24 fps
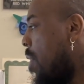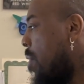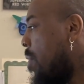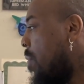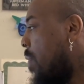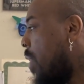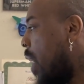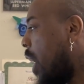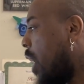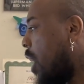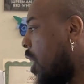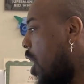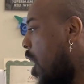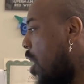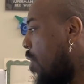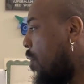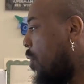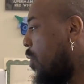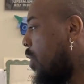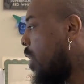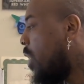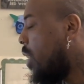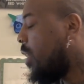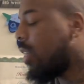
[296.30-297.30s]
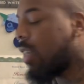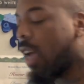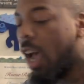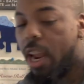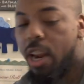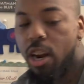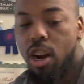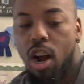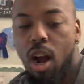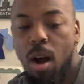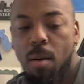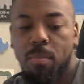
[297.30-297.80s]
that cover the
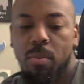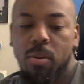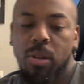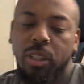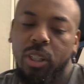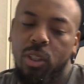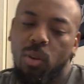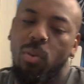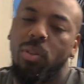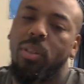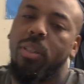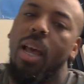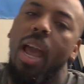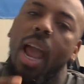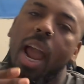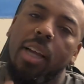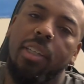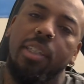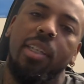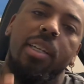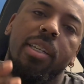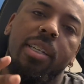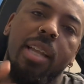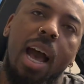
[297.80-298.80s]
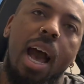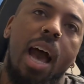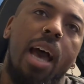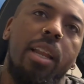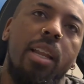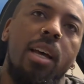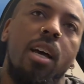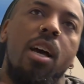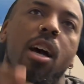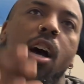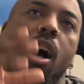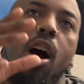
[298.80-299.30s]
entire upper. So it's actually not
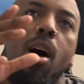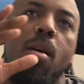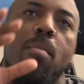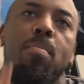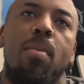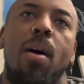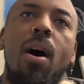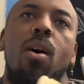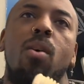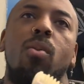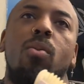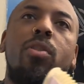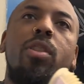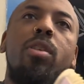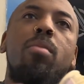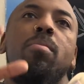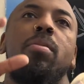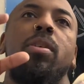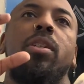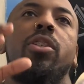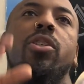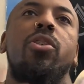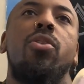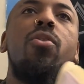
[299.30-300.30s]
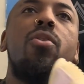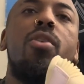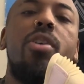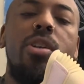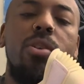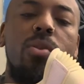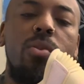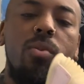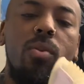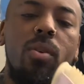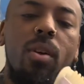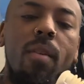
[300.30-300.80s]
about the
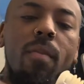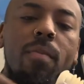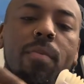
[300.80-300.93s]
material.